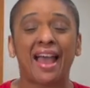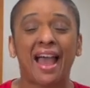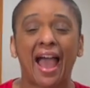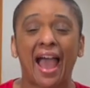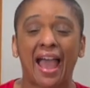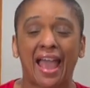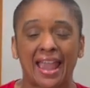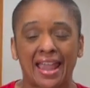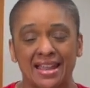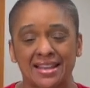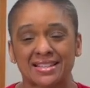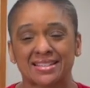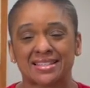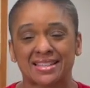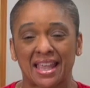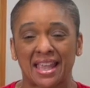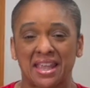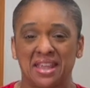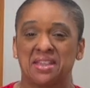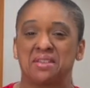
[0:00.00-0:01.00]
I hate to
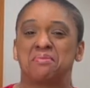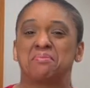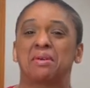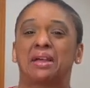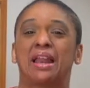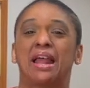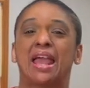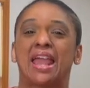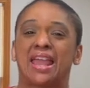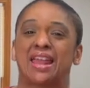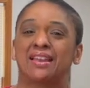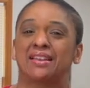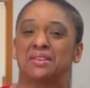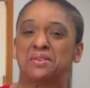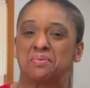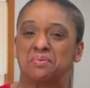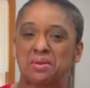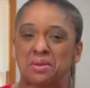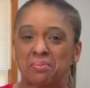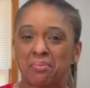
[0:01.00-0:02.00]
say it, but I had a little
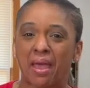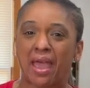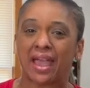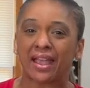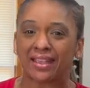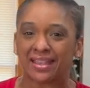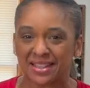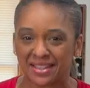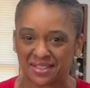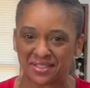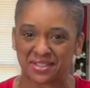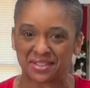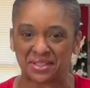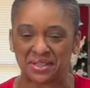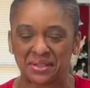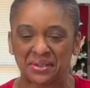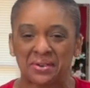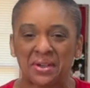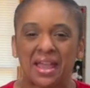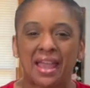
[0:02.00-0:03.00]
bit of back
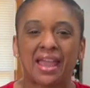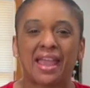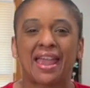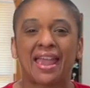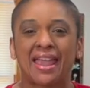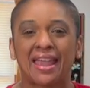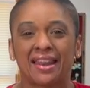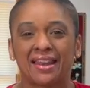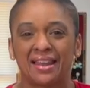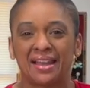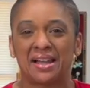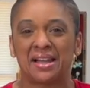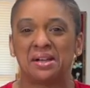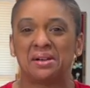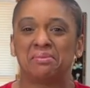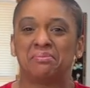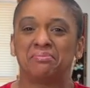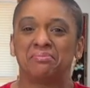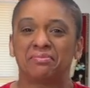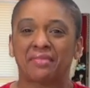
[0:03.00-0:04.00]
issue. And
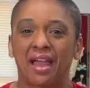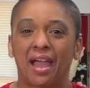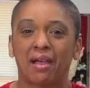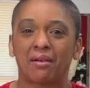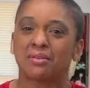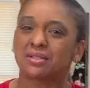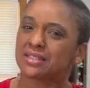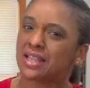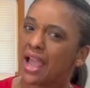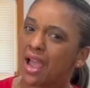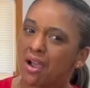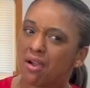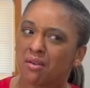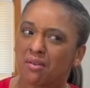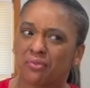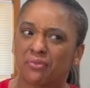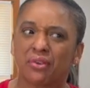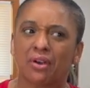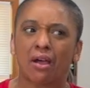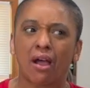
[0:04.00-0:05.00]
I was
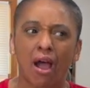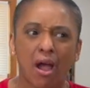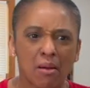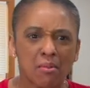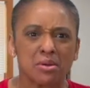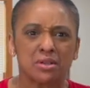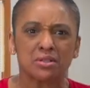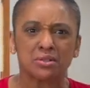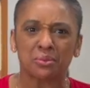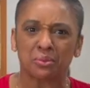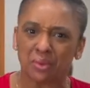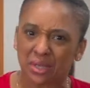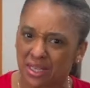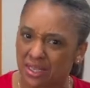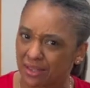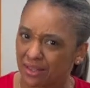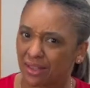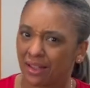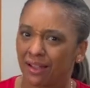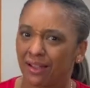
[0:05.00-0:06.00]
out for almost a
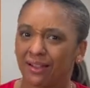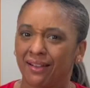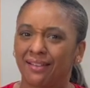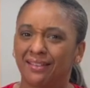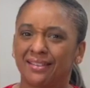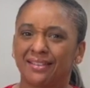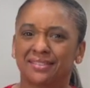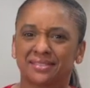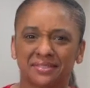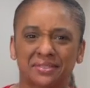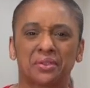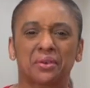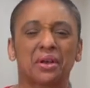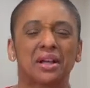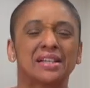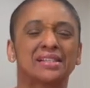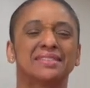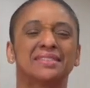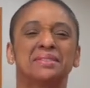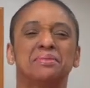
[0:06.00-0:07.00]
week, y'all. It was
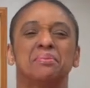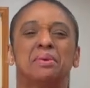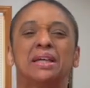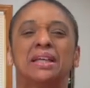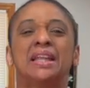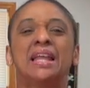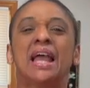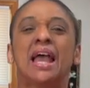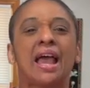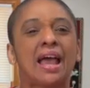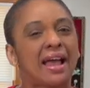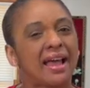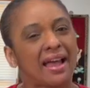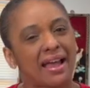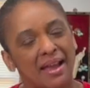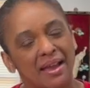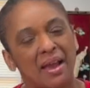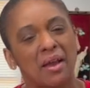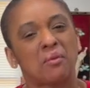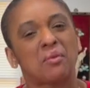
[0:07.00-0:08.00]
crazy, but
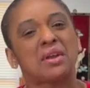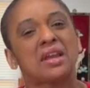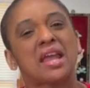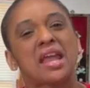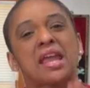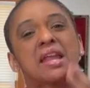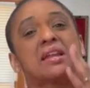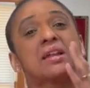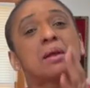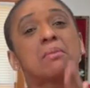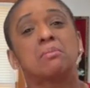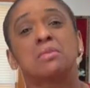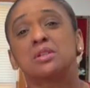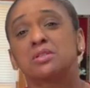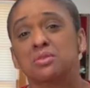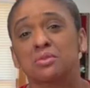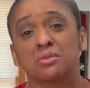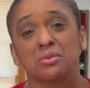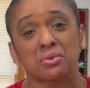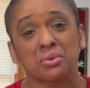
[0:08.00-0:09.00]
I went ahead and I
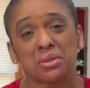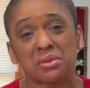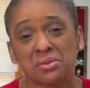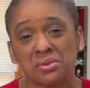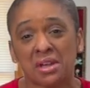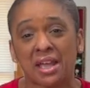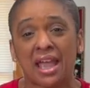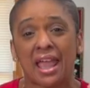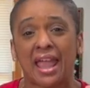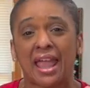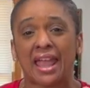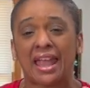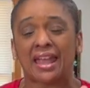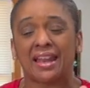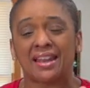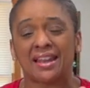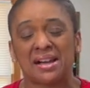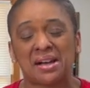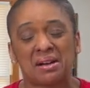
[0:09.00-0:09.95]
muscled through, and